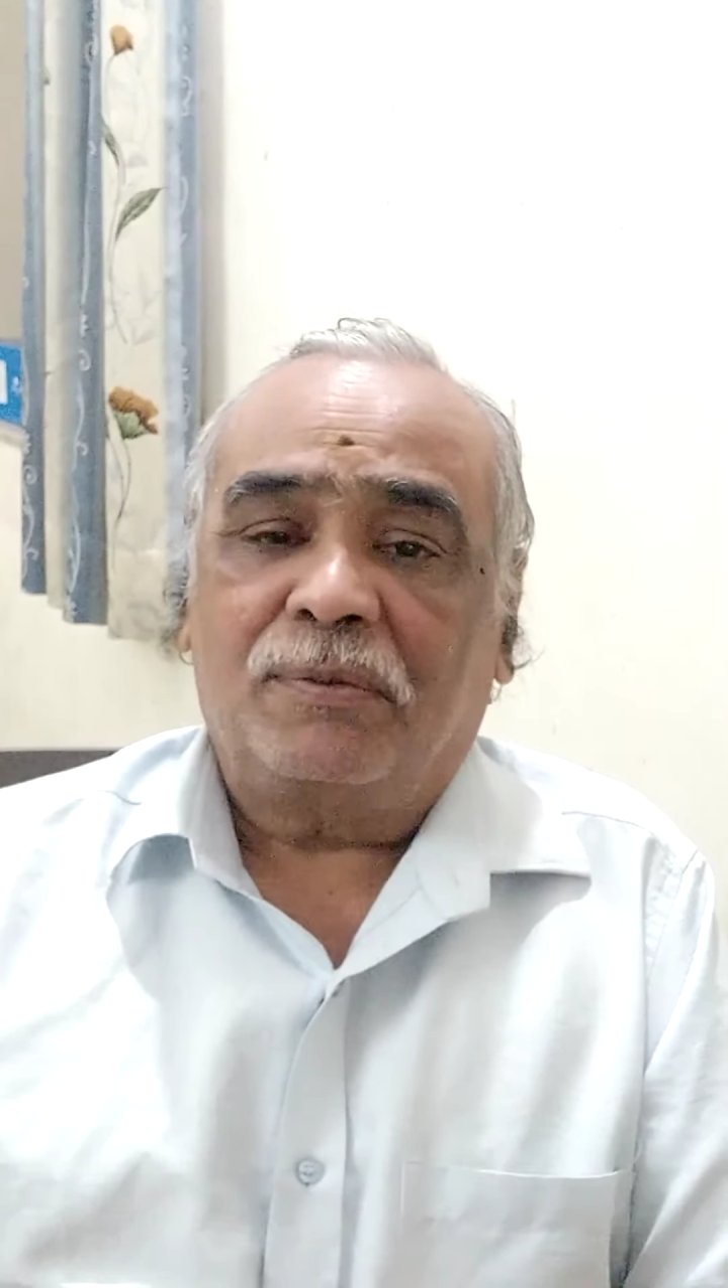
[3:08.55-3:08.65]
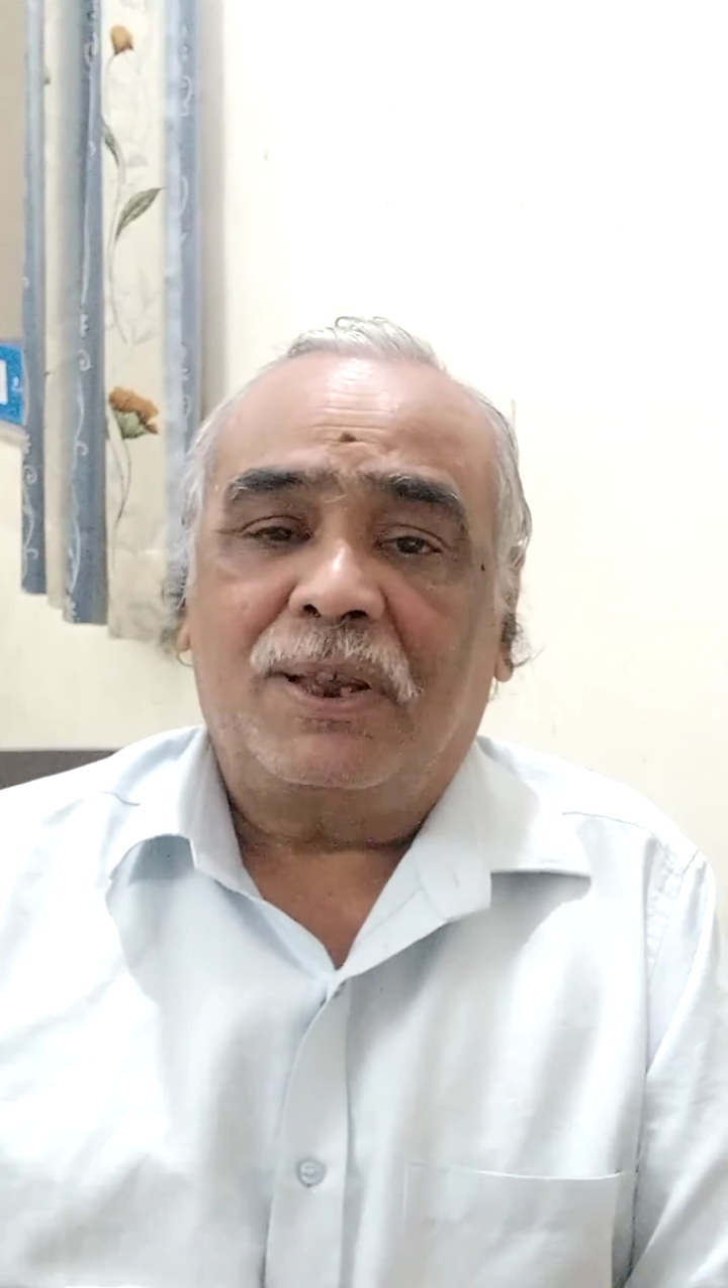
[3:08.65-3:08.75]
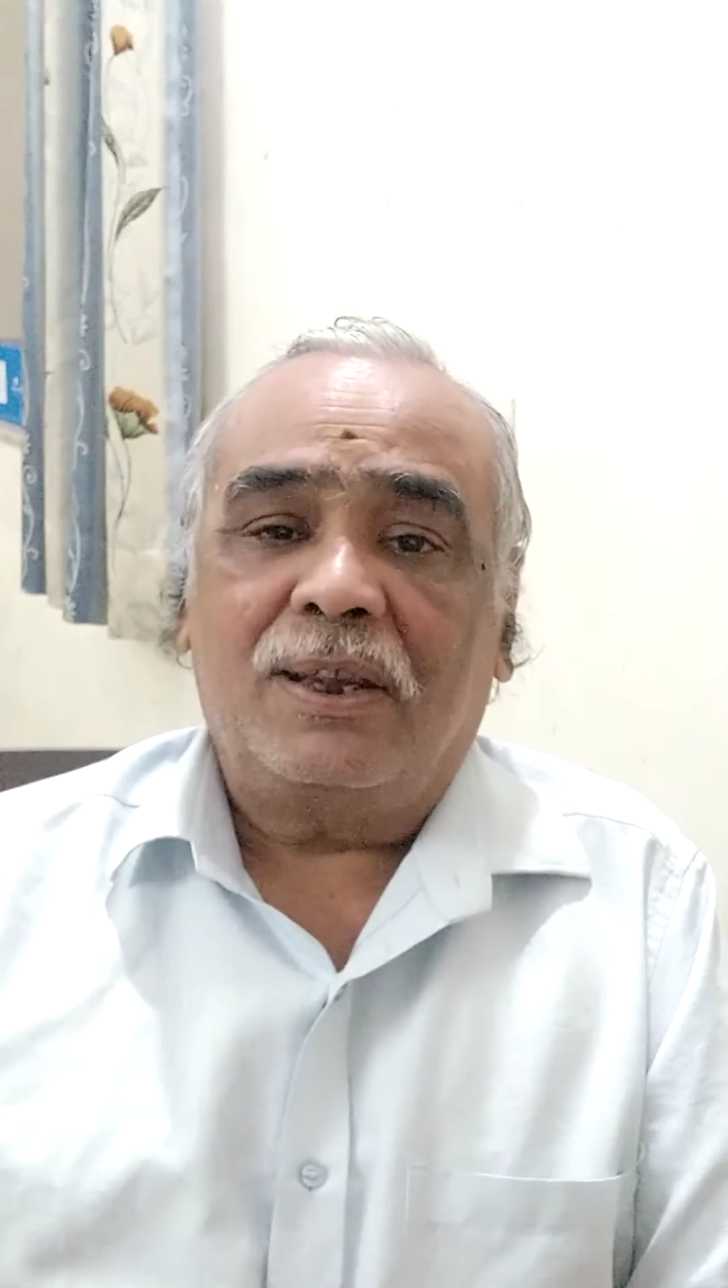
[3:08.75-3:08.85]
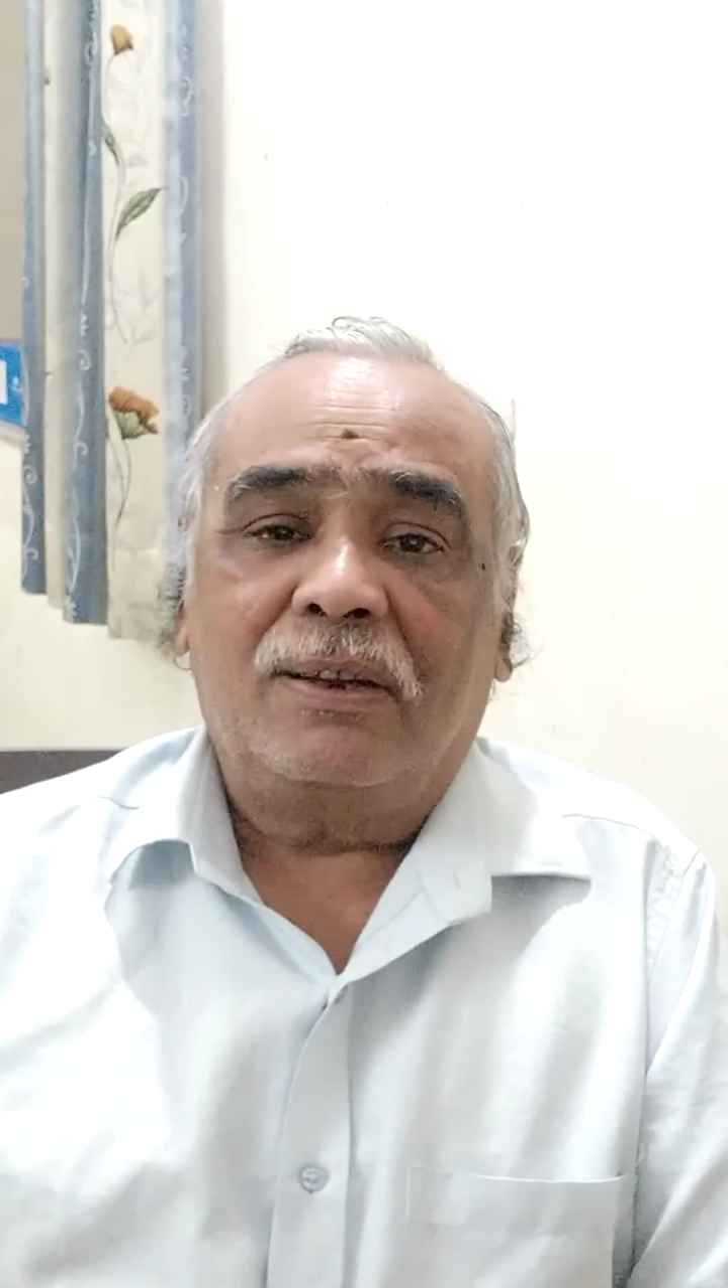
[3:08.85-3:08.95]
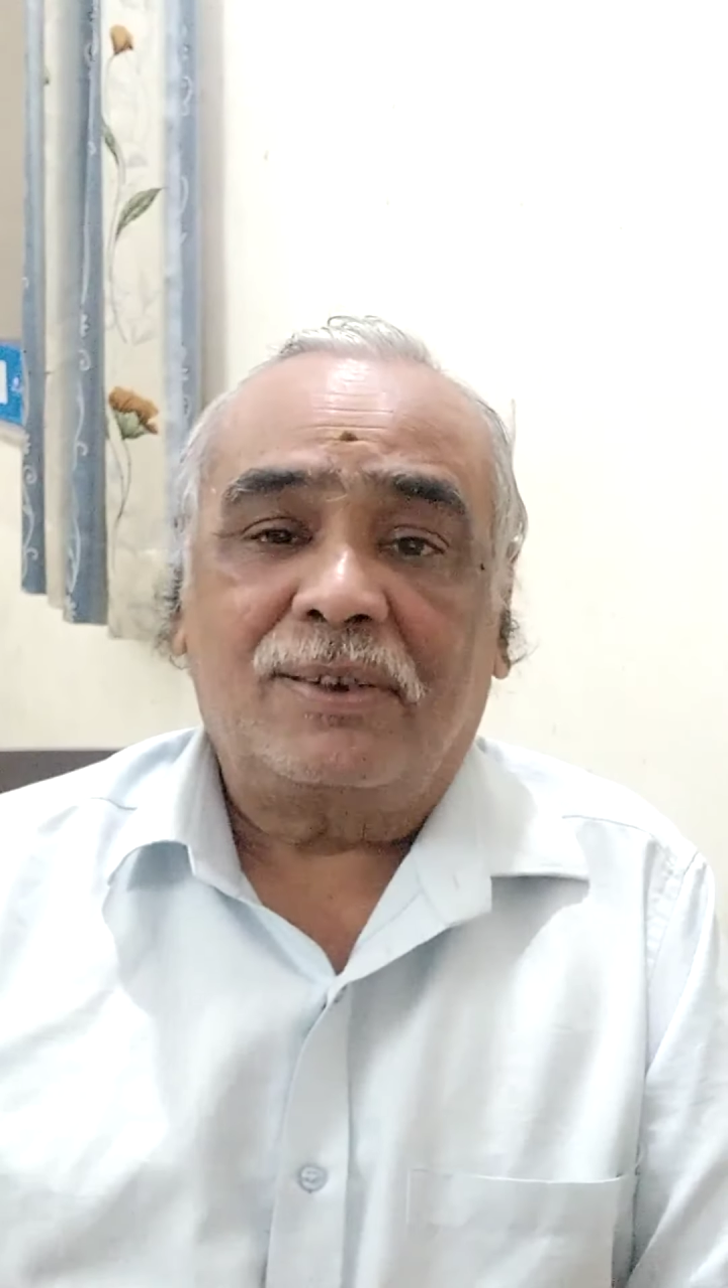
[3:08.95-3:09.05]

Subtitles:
of the